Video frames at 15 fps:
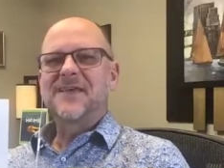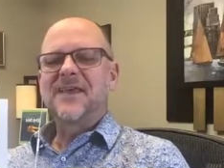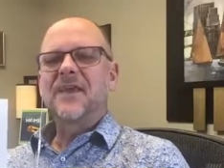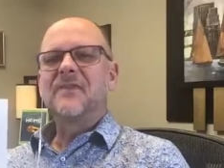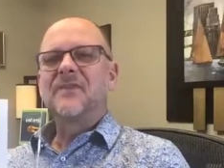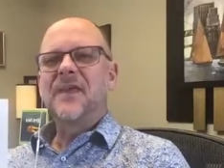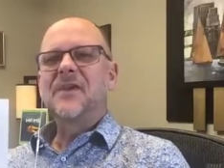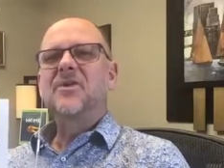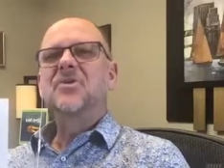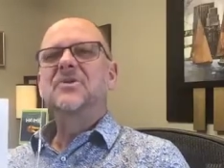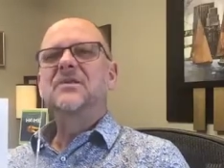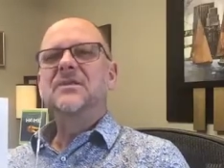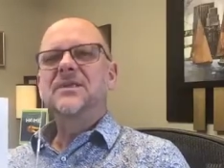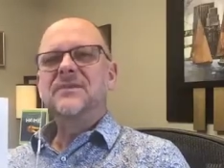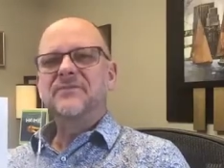They are
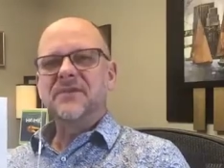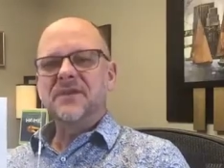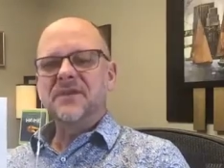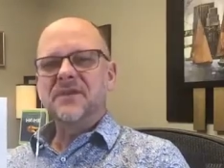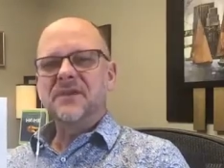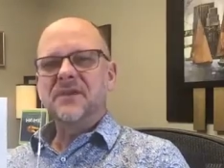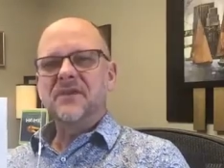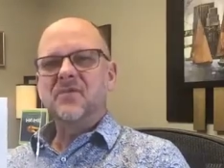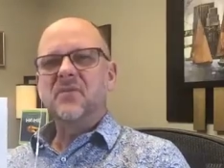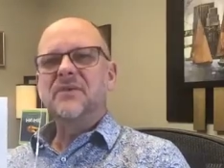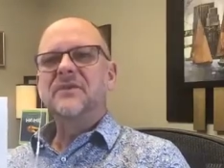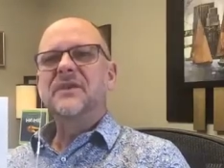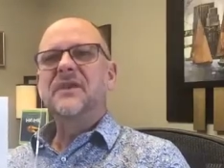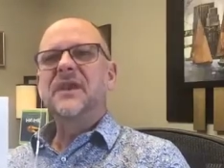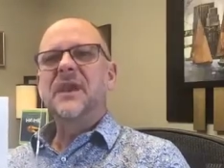living
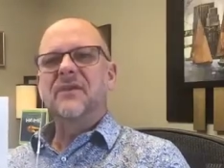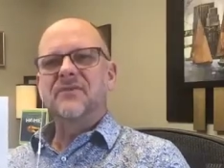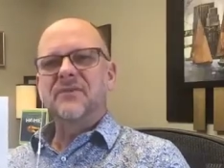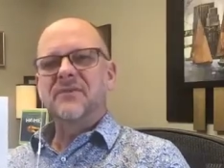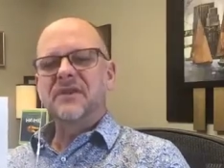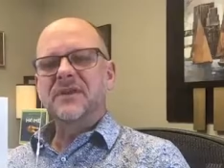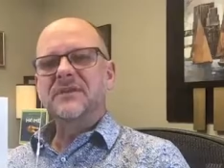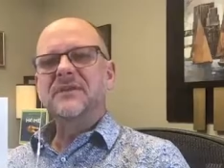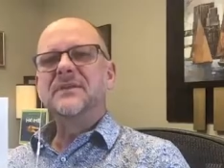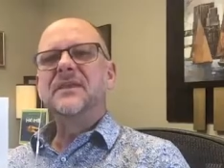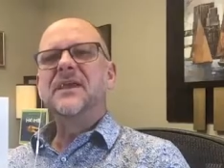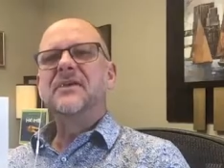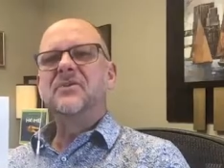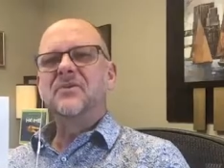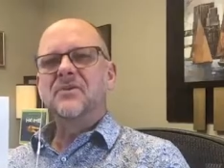within everything that they
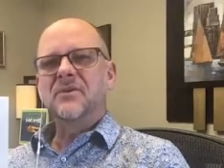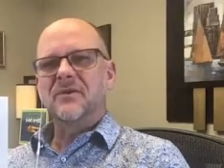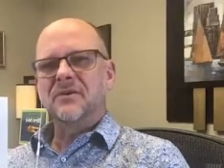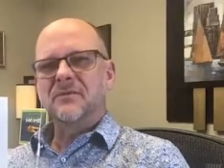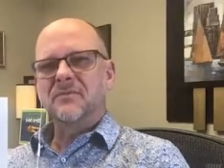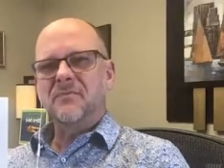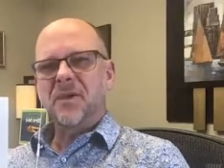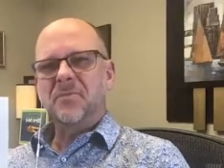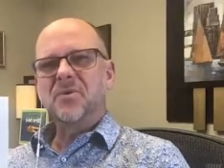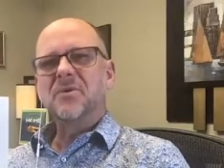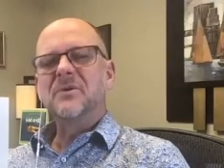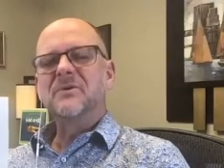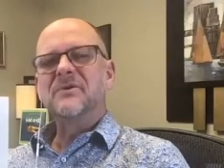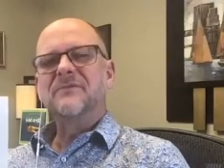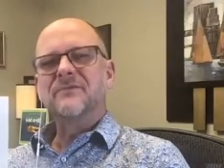earn. Remember
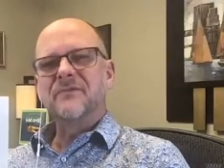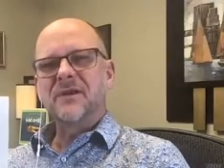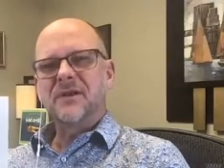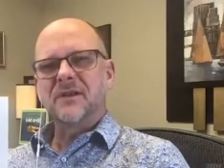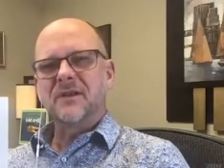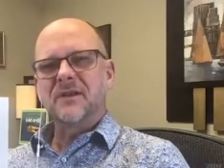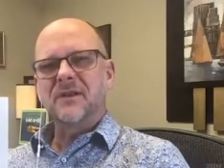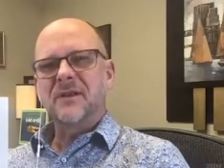the funnel.